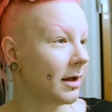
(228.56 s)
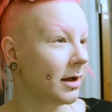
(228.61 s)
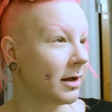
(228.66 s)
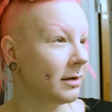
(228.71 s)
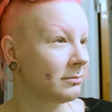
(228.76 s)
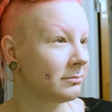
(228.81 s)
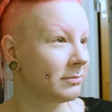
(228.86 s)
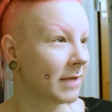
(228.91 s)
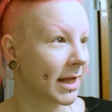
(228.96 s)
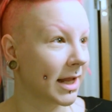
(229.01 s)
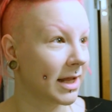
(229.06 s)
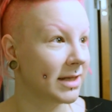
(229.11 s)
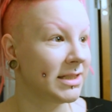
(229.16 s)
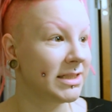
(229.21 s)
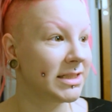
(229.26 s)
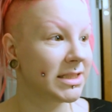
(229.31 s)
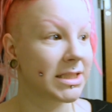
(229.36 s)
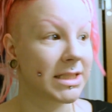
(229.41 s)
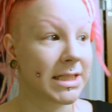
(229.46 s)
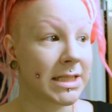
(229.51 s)
um, like
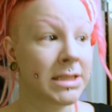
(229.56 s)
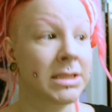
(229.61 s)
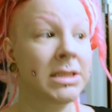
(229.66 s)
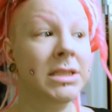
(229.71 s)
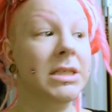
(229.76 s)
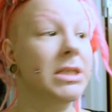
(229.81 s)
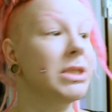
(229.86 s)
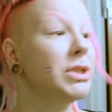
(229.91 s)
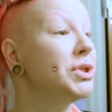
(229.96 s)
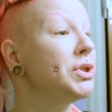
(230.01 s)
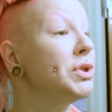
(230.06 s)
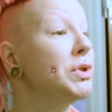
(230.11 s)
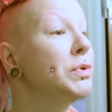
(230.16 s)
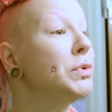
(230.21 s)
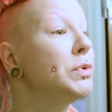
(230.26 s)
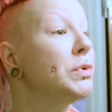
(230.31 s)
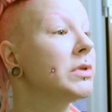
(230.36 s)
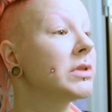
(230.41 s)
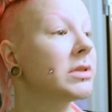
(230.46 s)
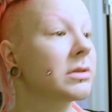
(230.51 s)
any skin
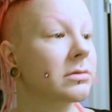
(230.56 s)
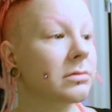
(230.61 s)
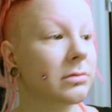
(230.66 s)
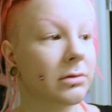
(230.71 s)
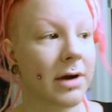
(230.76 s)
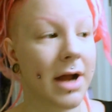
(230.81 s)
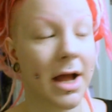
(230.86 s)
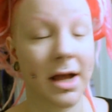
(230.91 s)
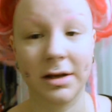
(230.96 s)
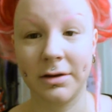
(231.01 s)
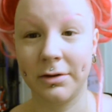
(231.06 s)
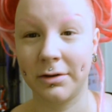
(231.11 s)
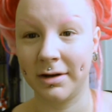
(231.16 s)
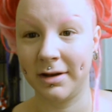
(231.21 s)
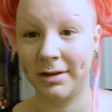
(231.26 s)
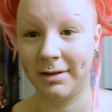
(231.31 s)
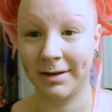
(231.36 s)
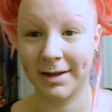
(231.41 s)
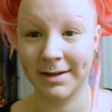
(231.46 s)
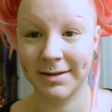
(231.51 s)
issues or acne or
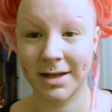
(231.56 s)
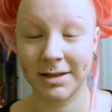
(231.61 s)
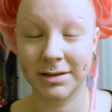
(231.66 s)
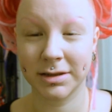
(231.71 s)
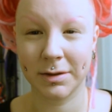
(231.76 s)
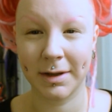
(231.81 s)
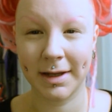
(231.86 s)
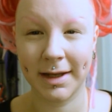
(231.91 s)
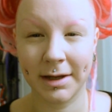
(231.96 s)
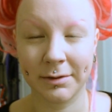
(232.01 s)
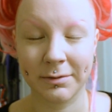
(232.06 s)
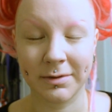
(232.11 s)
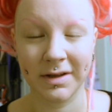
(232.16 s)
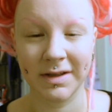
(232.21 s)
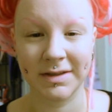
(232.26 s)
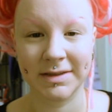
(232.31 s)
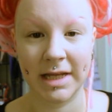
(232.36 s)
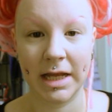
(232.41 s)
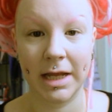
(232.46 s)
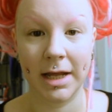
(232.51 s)
anything like that, so I can't
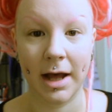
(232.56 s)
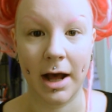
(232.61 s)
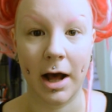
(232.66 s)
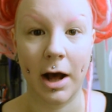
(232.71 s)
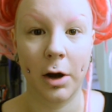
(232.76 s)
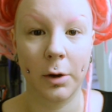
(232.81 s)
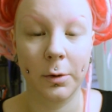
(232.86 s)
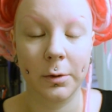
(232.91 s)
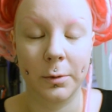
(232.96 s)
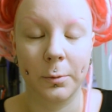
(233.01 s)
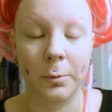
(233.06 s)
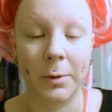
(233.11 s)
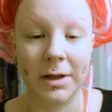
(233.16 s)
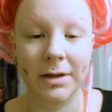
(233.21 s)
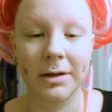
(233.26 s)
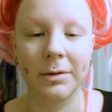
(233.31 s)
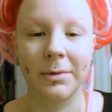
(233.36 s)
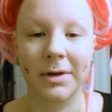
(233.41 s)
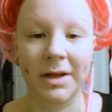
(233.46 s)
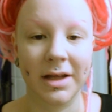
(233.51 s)
really say how
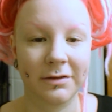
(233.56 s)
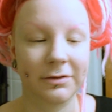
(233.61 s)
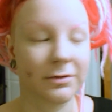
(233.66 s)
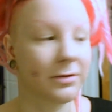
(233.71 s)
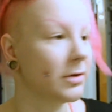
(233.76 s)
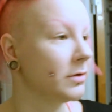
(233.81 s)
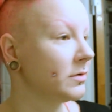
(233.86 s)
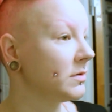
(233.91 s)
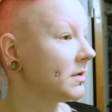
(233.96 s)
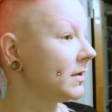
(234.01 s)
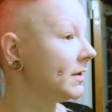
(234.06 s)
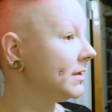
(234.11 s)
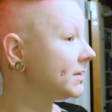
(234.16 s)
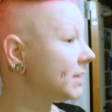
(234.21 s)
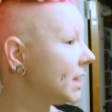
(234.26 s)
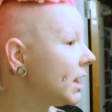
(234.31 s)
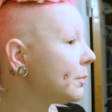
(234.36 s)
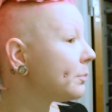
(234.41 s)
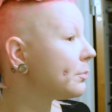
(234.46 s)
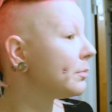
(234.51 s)
well it would cover those
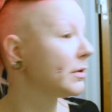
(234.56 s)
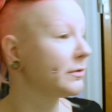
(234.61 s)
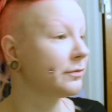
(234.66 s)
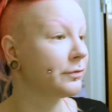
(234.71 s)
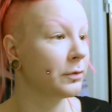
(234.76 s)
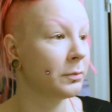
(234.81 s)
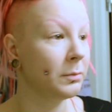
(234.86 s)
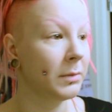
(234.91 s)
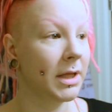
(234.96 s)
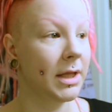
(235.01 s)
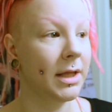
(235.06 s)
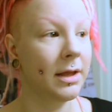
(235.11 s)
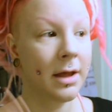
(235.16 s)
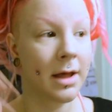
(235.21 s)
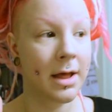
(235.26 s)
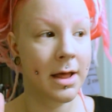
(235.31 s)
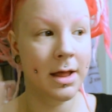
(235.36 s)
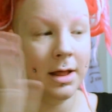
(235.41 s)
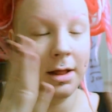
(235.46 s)
things up. But for me,